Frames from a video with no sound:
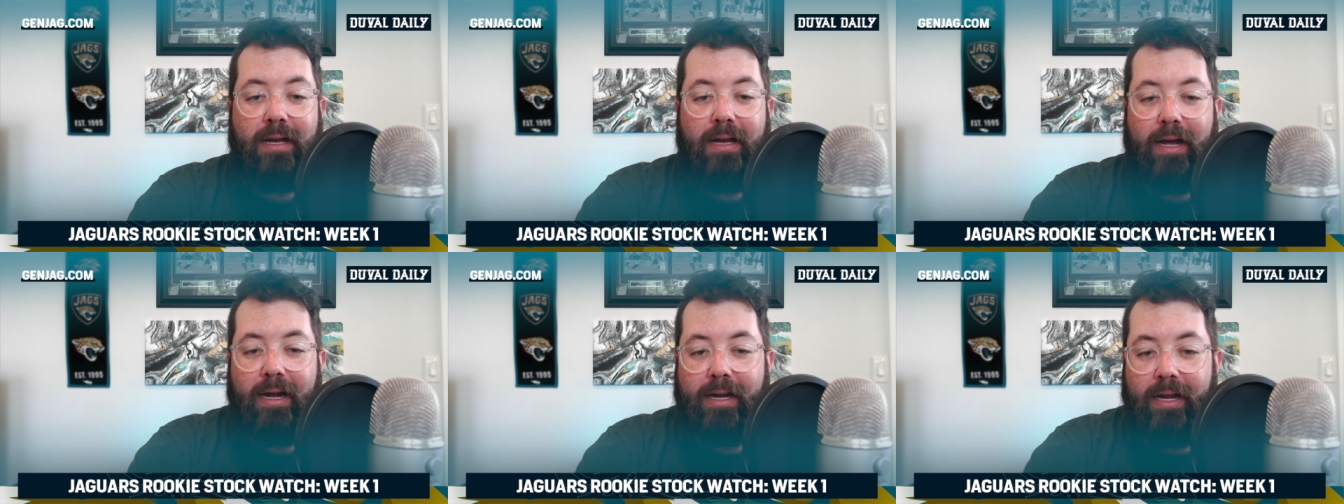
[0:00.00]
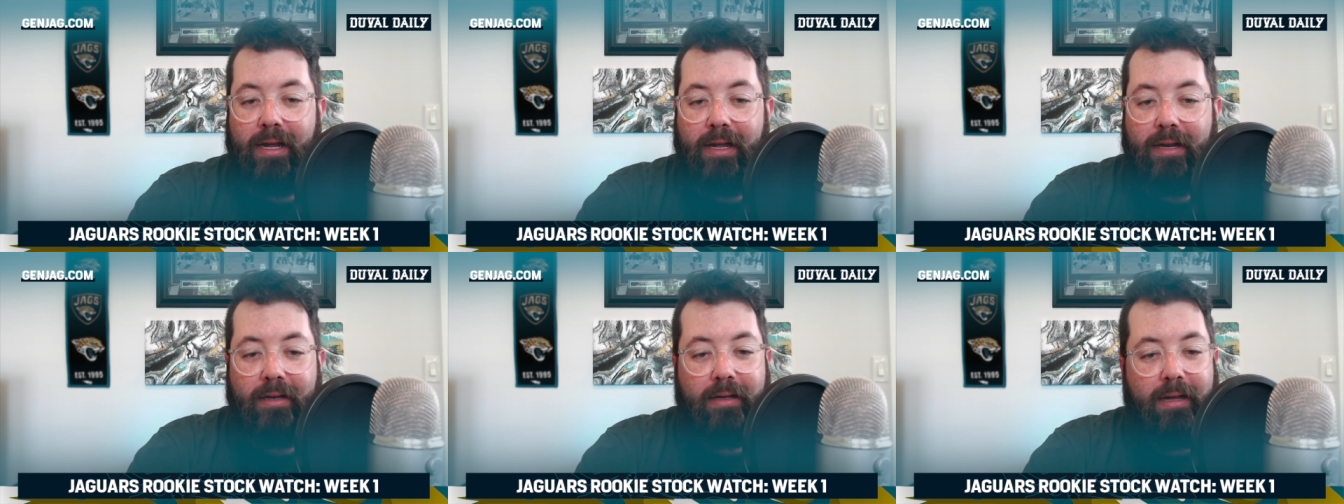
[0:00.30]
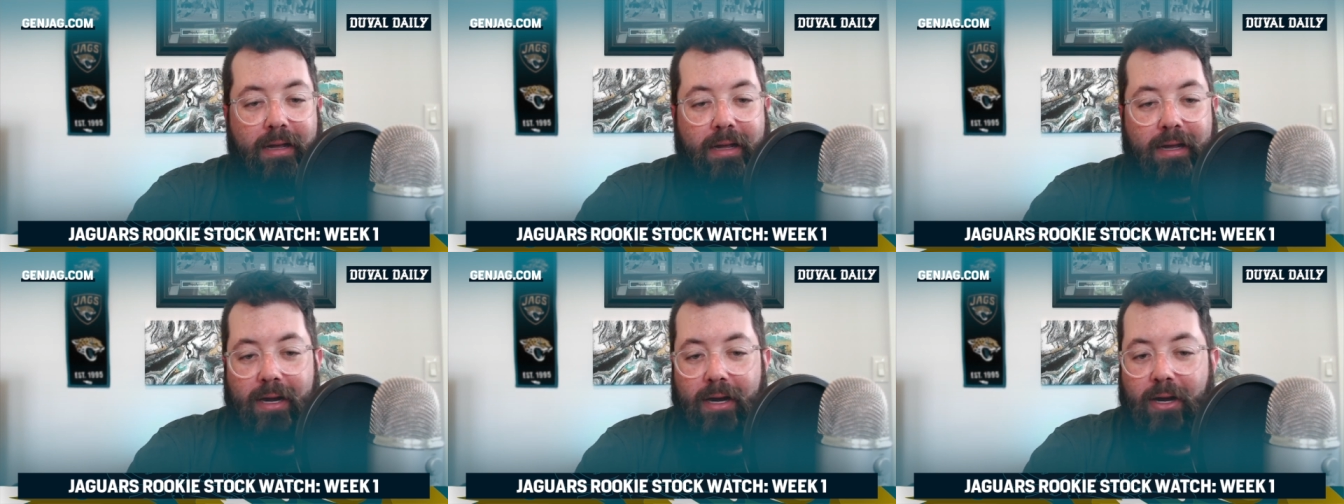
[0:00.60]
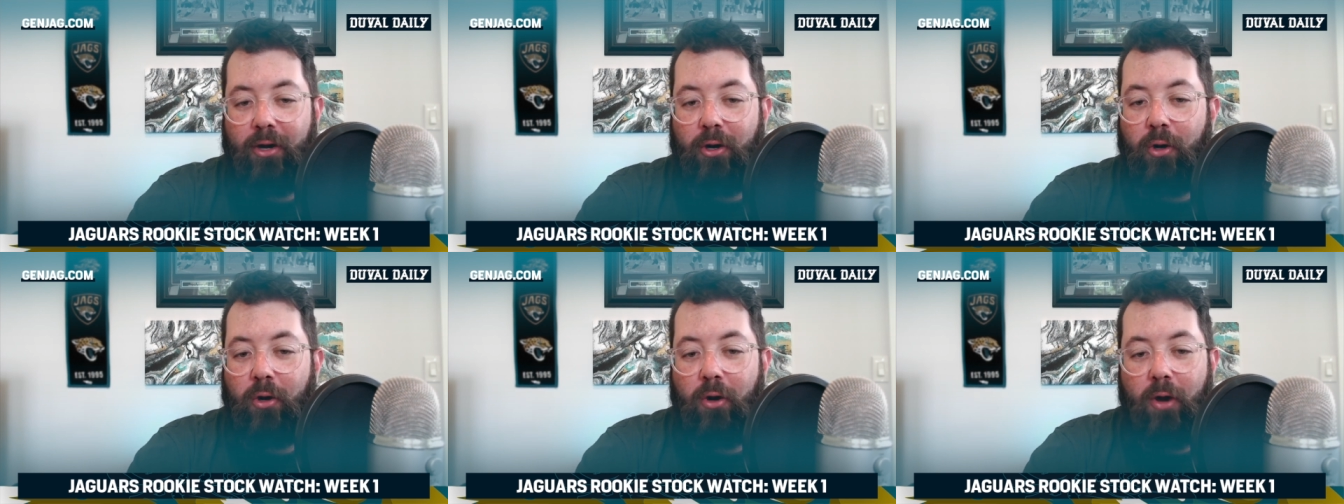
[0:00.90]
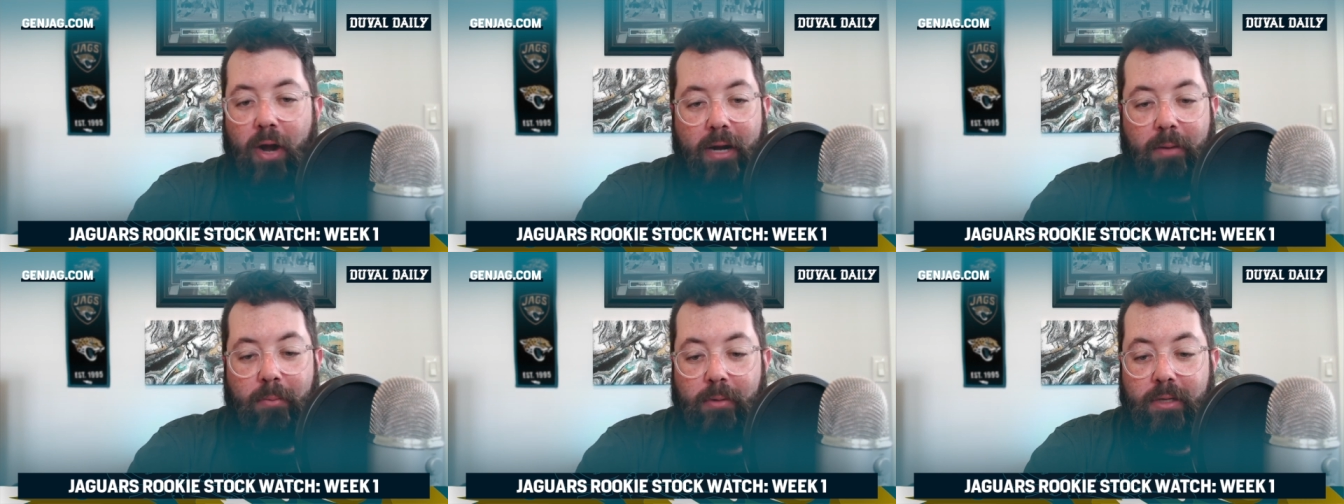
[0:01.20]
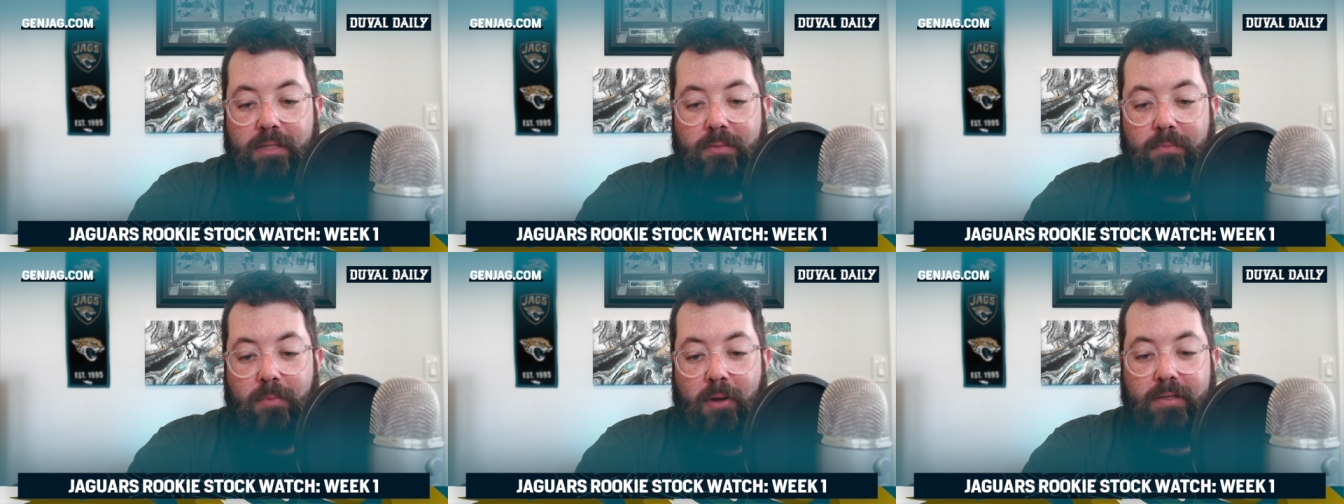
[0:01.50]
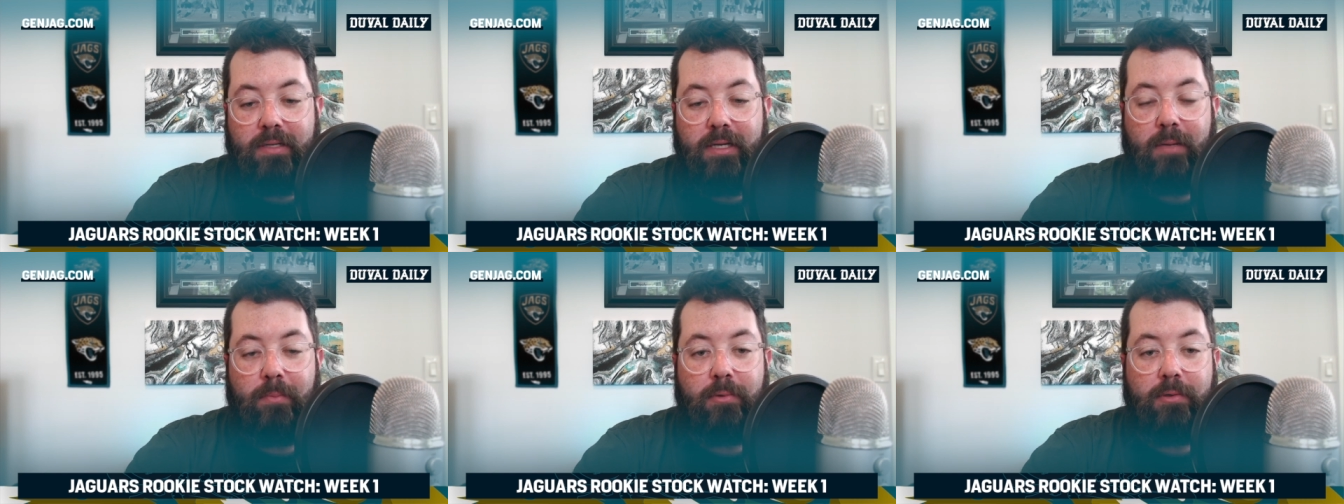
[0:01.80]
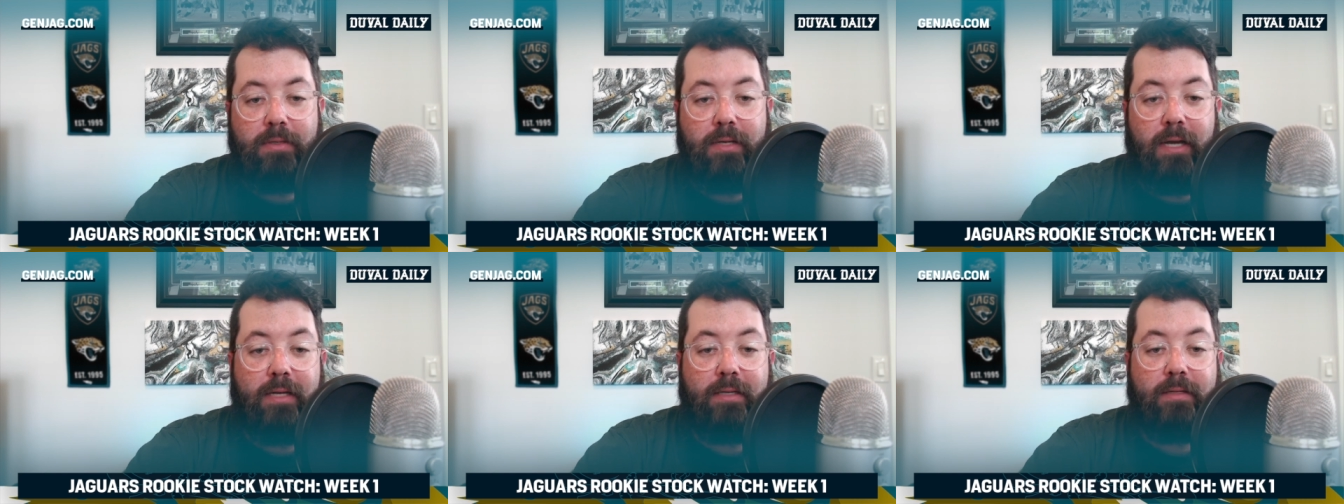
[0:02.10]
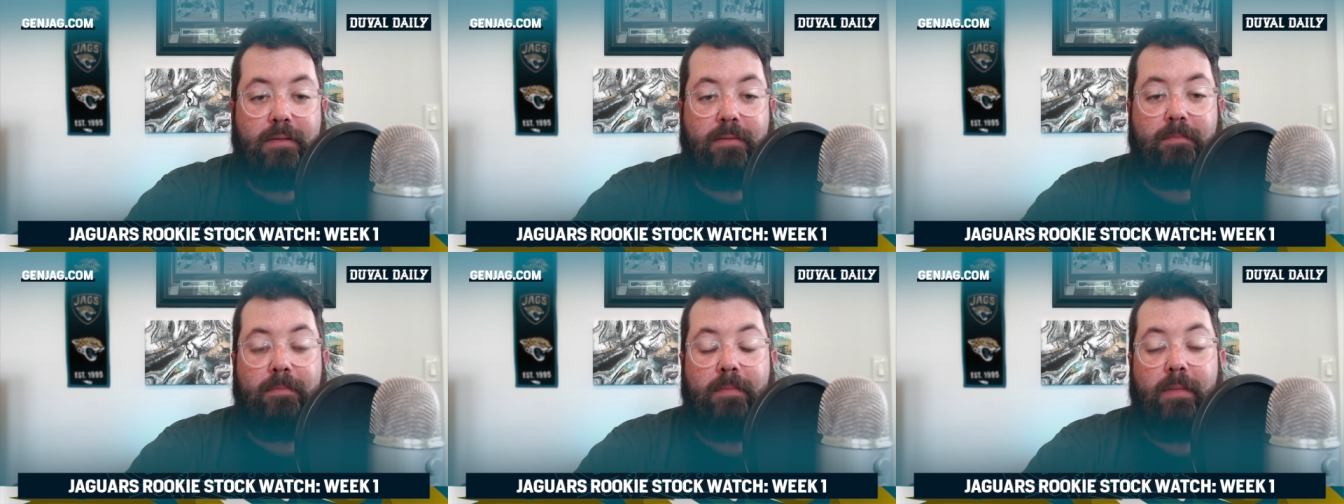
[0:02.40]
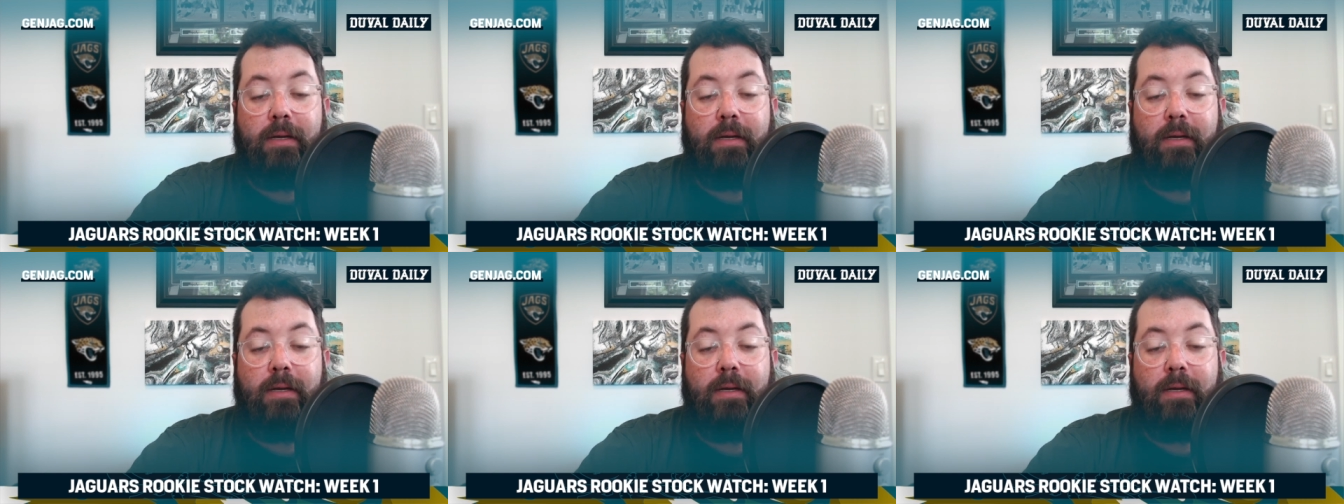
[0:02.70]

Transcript: Again, incredibly small sample size.